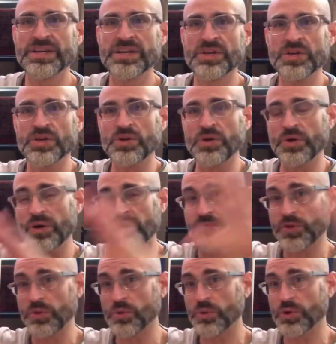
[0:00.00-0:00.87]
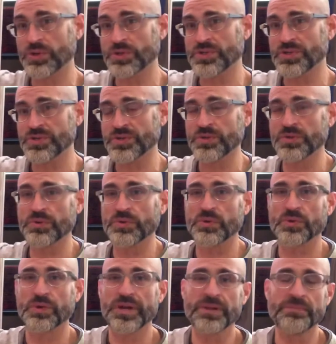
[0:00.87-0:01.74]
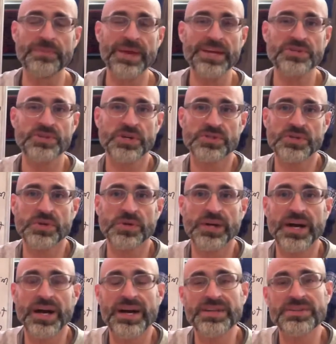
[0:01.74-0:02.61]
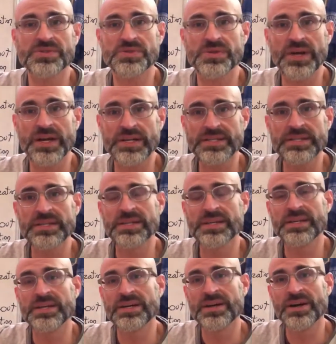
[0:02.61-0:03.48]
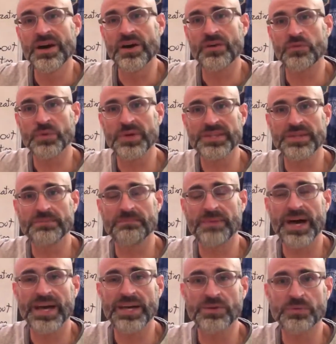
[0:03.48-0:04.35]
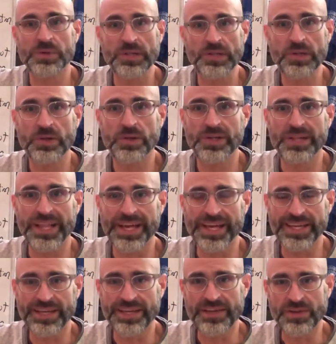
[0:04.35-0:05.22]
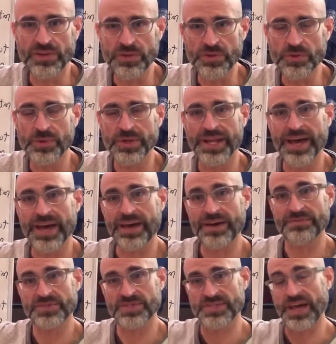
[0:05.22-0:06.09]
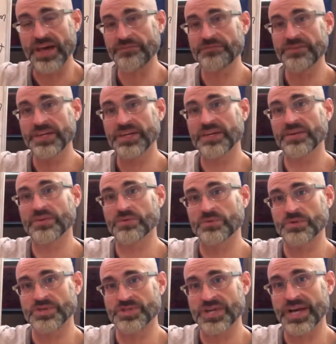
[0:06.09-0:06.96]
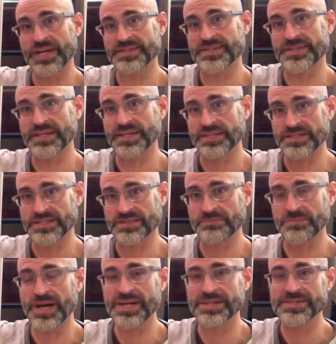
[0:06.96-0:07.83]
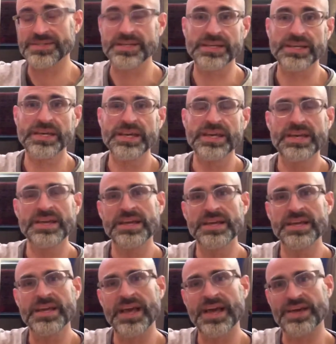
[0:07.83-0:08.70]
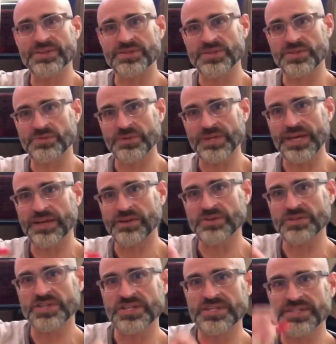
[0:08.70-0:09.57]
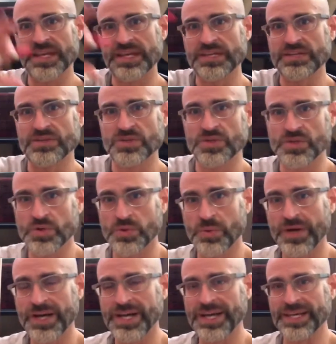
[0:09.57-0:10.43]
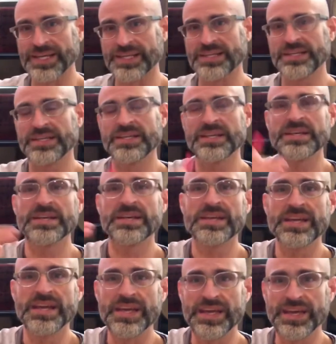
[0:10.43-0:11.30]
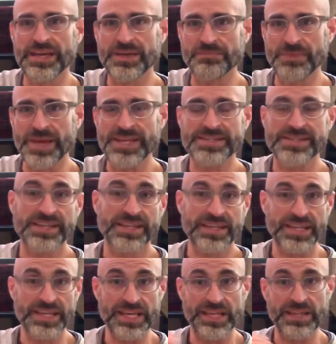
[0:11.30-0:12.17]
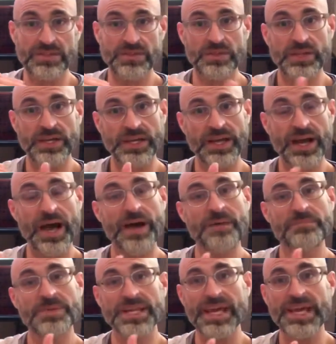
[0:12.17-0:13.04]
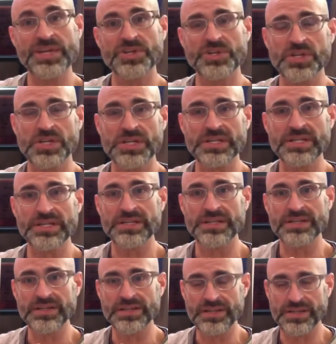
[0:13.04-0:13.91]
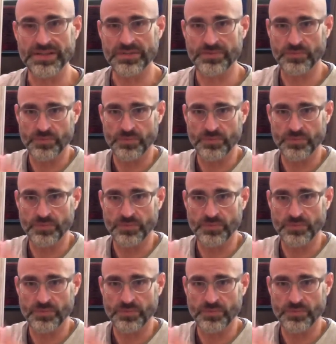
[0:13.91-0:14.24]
you know, if you were to create a matrix or a construct of what the mind would look like, you would have sattvic, rajasic, and tamasic as three energies that intertwine. And basically, in, in combination, it,